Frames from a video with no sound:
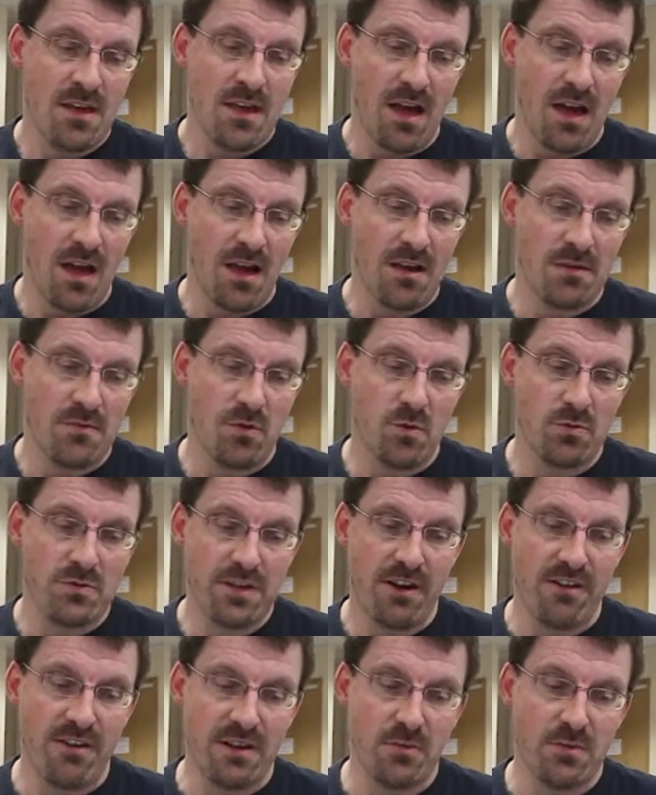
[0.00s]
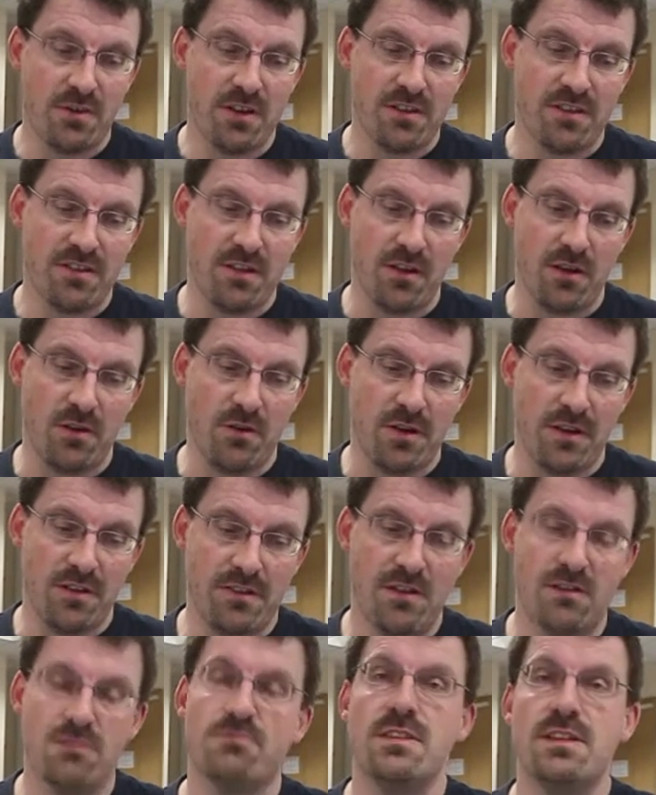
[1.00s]
Ordinarily, what I'll do is
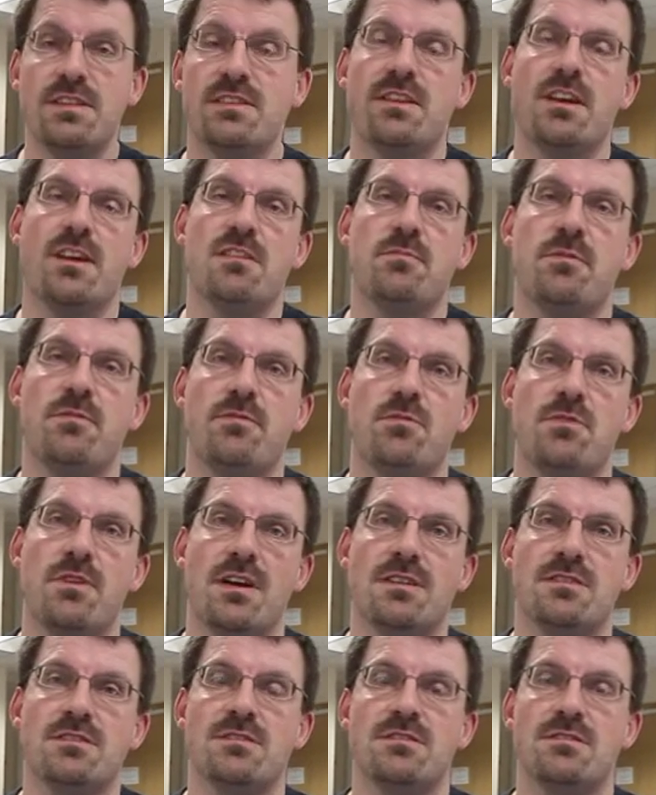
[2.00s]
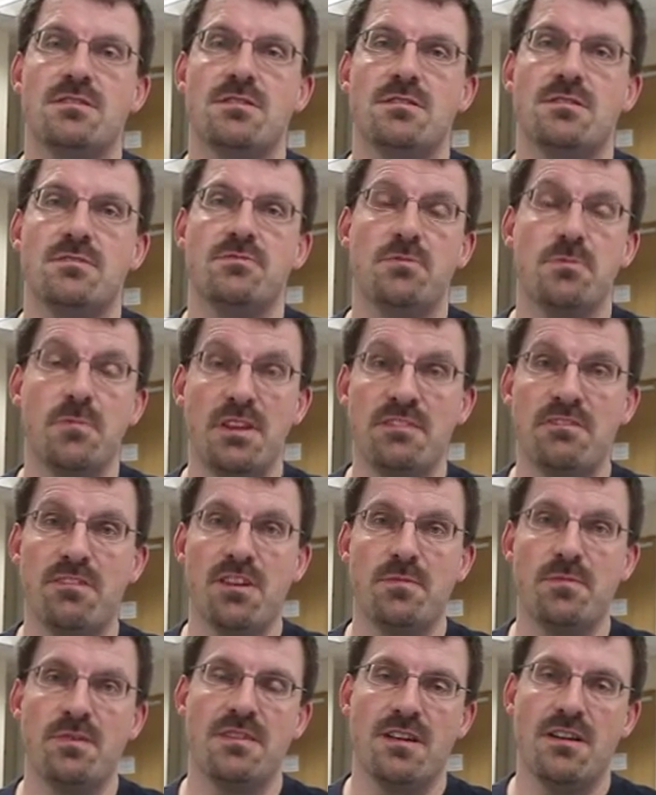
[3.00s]
I'll read the notes beforehand to
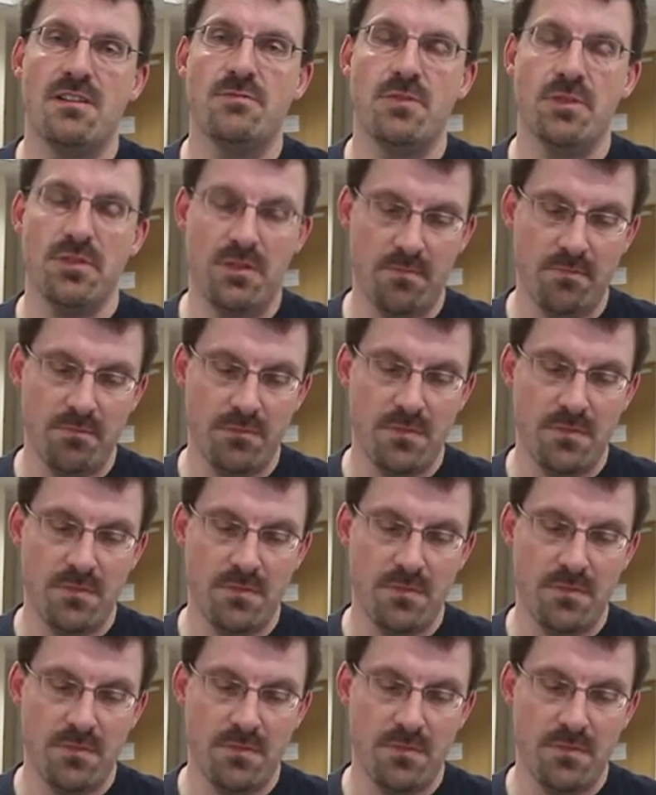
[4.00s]
familiarise myself with them